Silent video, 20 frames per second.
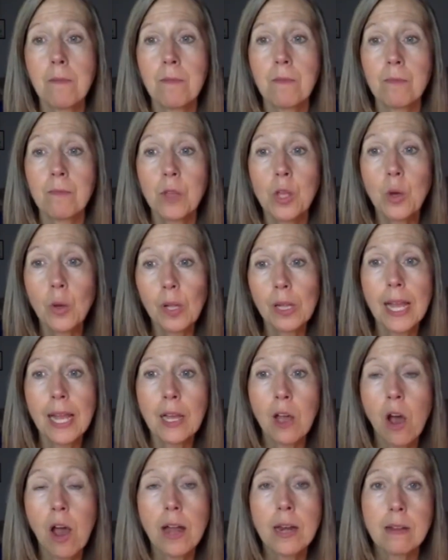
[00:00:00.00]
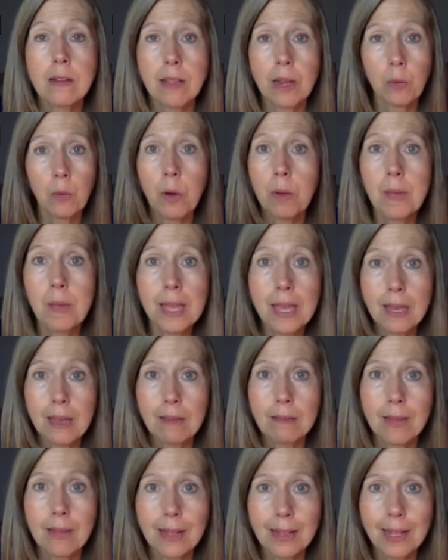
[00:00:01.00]
you click on, there will be a
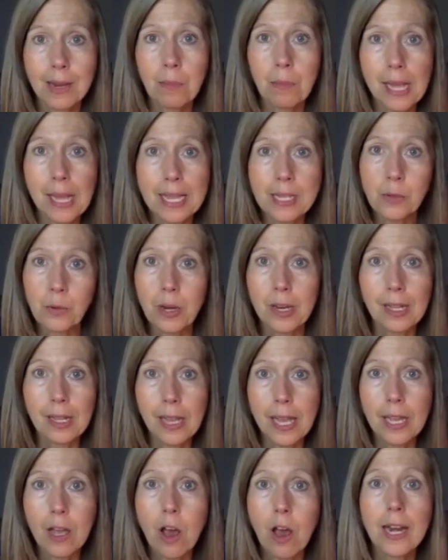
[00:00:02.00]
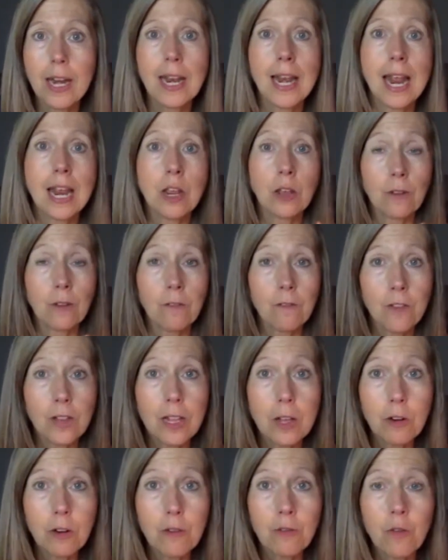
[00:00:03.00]
little place where you can click on it and you can fill
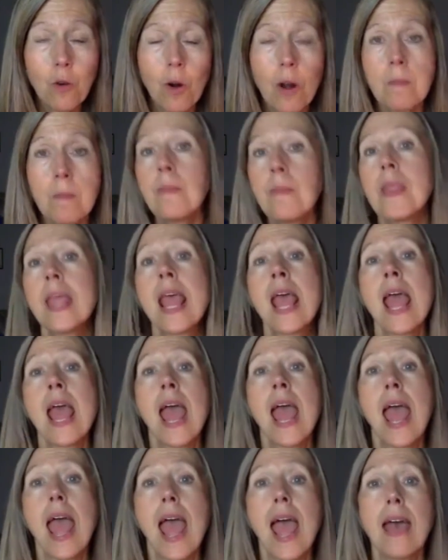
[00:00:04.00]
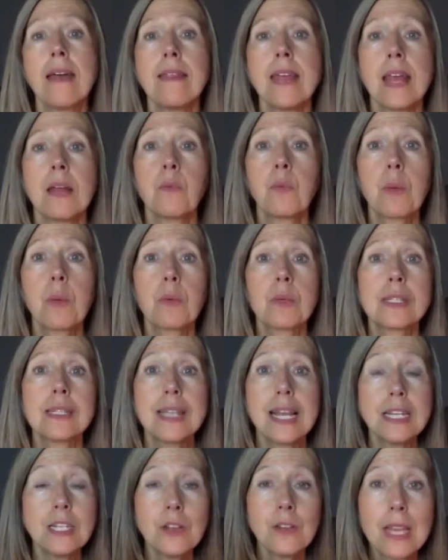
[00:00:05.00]
out a form, and then we will
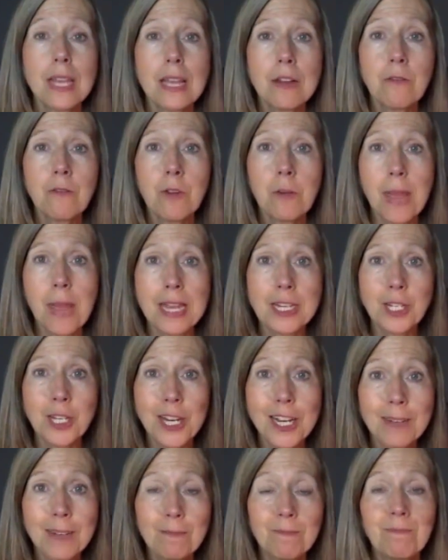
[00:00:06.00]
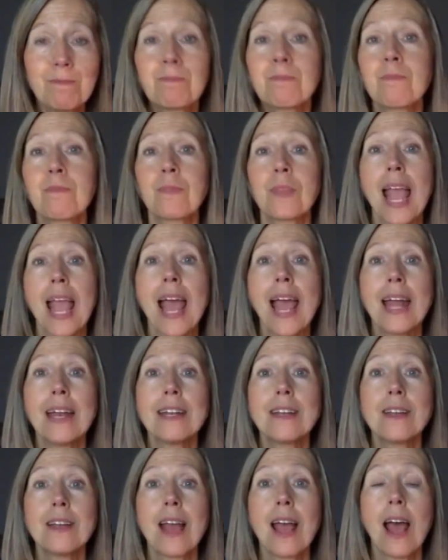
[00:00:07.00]
send you the information,
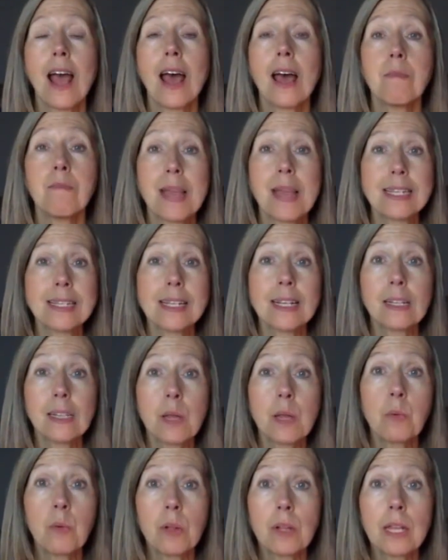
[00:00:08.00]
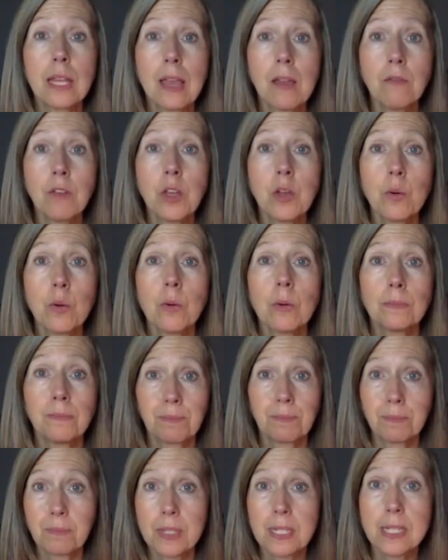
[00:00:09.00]
and basically we'll give you
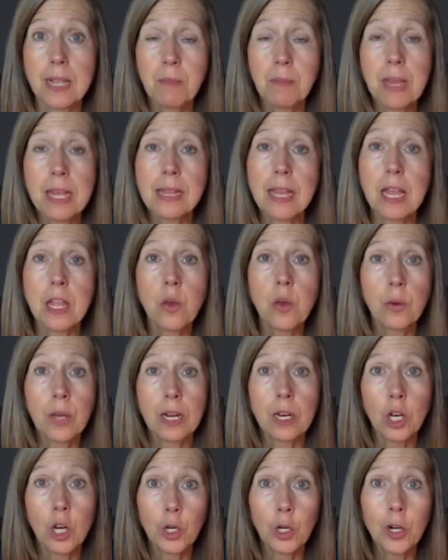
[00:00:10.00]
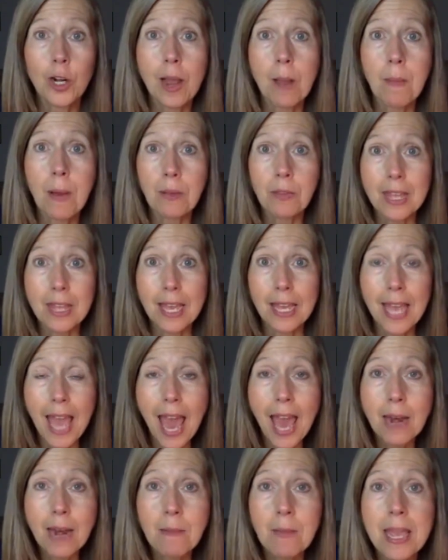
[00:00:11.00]
something that you can learn about the
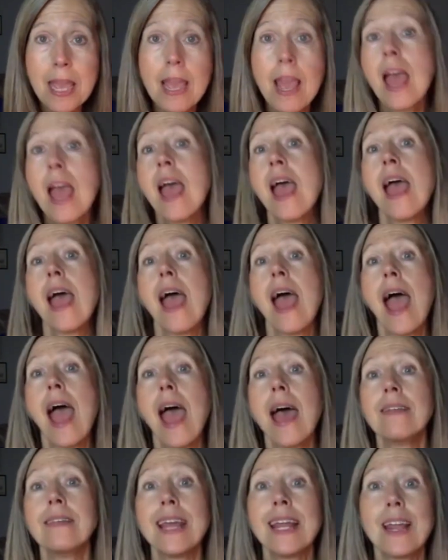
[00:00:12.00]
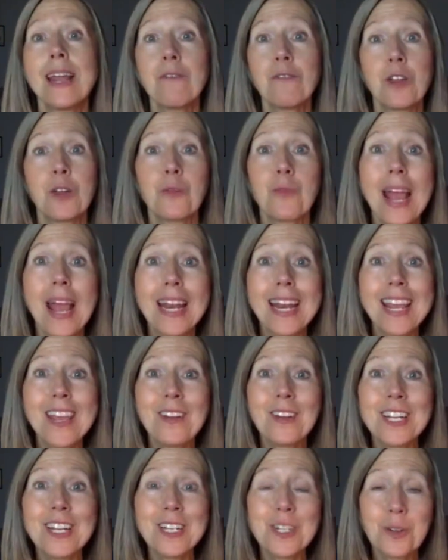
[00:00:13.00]
academy, and then if you're ready you
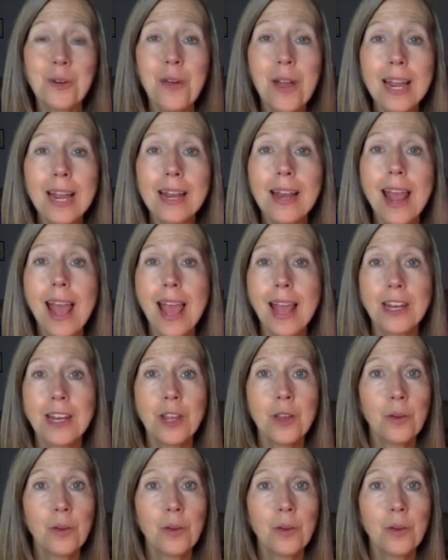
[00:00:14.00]
can join, and